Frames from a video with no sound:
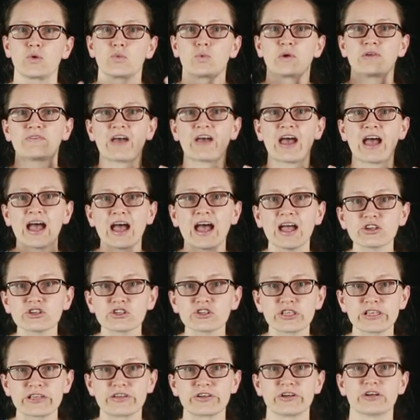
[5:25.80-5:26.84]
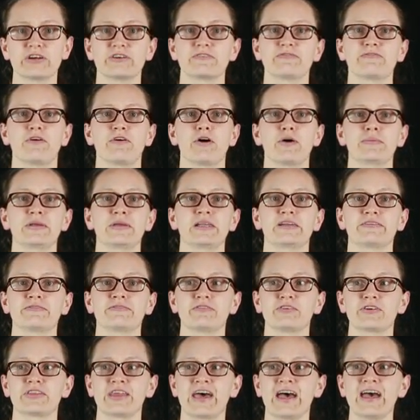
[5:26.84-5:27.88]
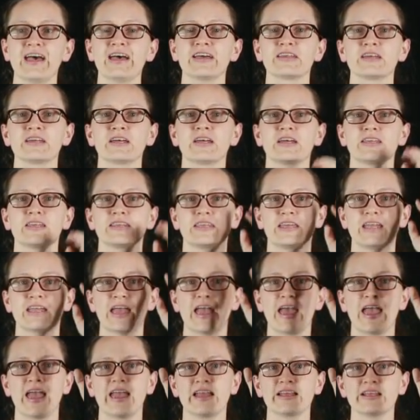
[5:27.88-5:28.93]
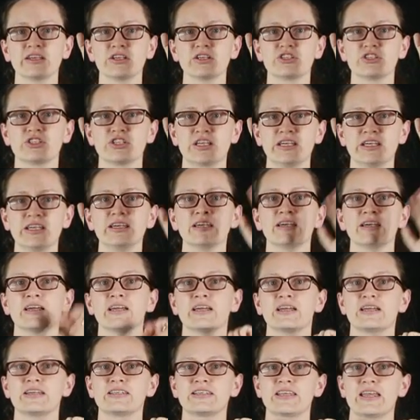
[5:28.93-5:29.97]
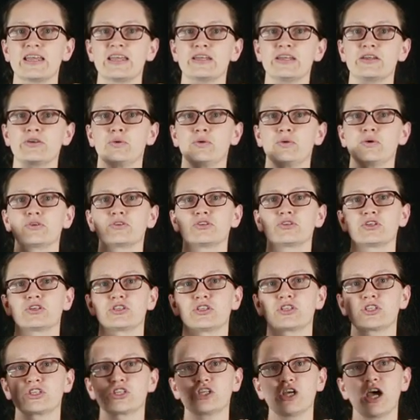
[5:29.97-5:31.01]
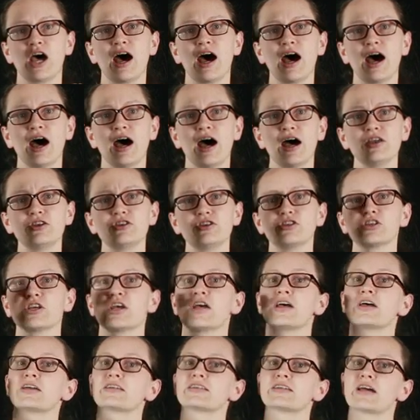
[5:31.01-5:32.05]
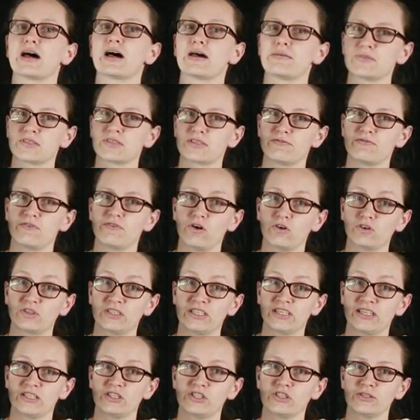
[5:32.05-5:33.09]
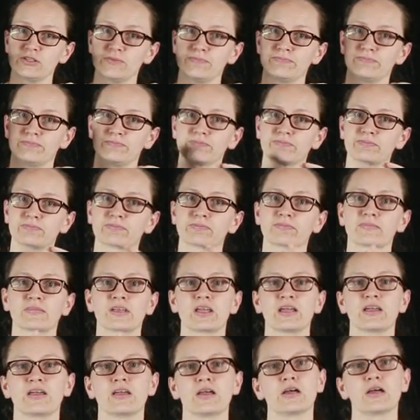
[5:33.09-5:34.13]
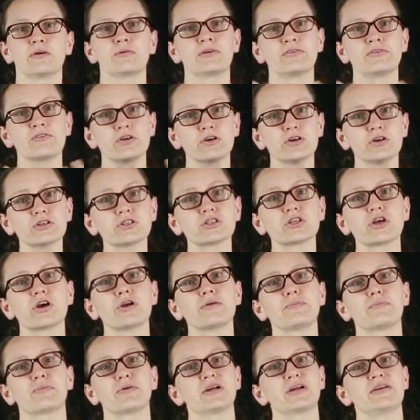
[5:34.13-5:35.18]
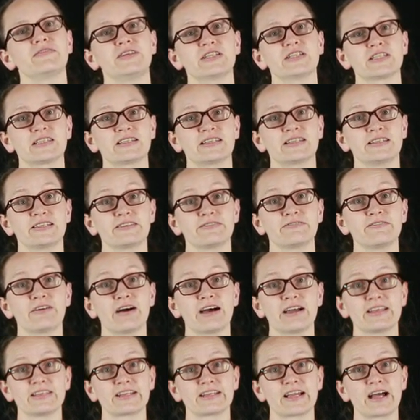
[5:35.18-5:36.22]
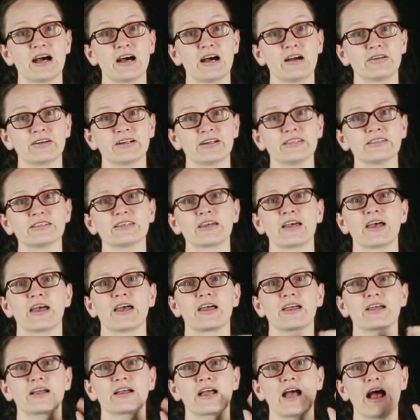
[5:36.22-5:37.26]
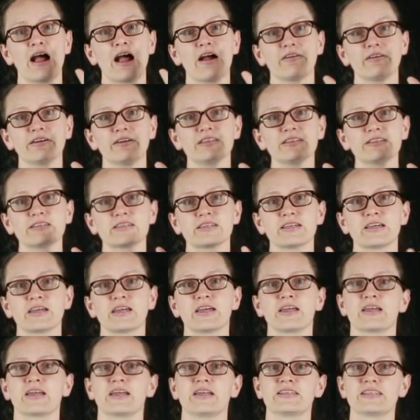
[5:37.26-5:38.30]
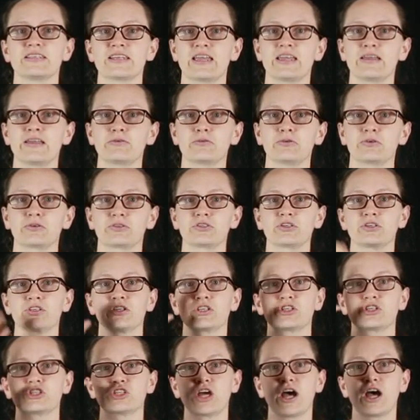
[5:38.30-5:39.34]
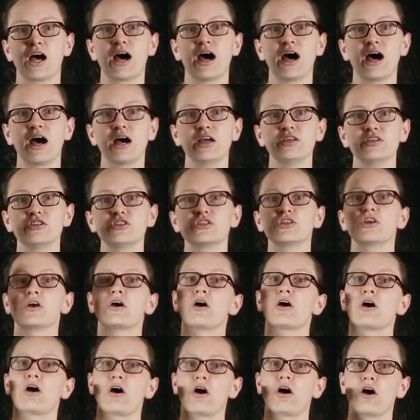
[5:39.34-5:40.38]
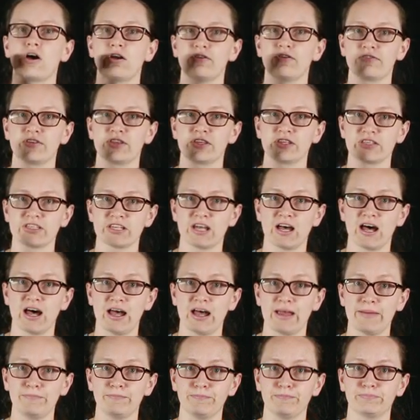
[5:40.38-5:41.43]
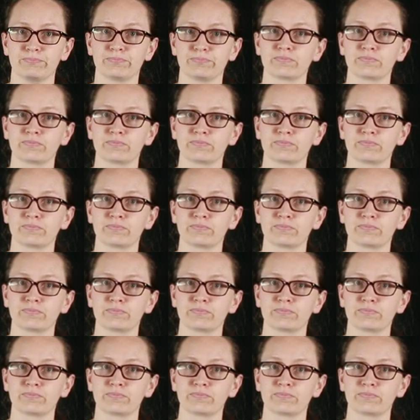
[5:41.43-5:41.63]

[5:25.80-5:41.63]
We've actually got a formula for that. The energy is equal to the charge times the voltage. And we've also previously defined current. Current is equal to the charge over the time.